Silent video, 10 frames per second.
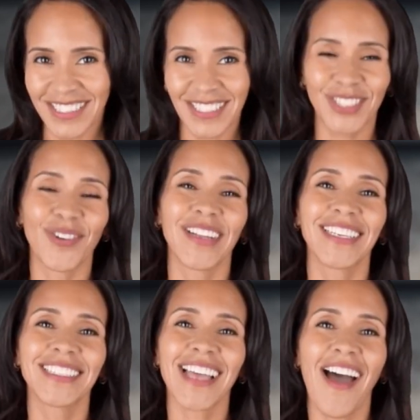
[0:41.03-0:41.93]
to join
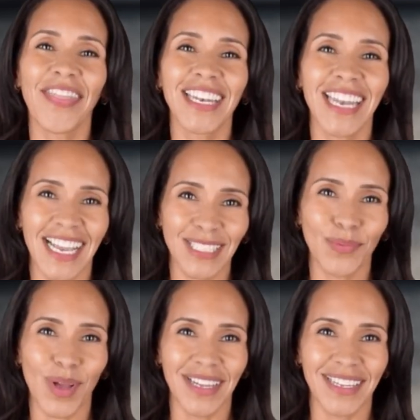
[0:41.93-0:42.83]
us on the next
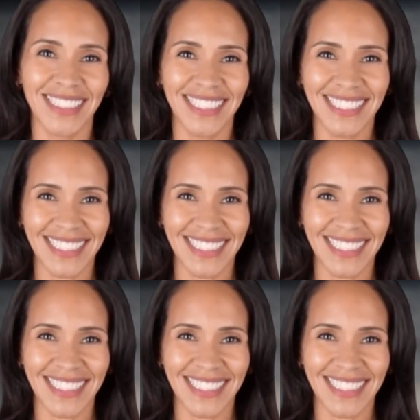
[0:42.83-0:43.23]
one.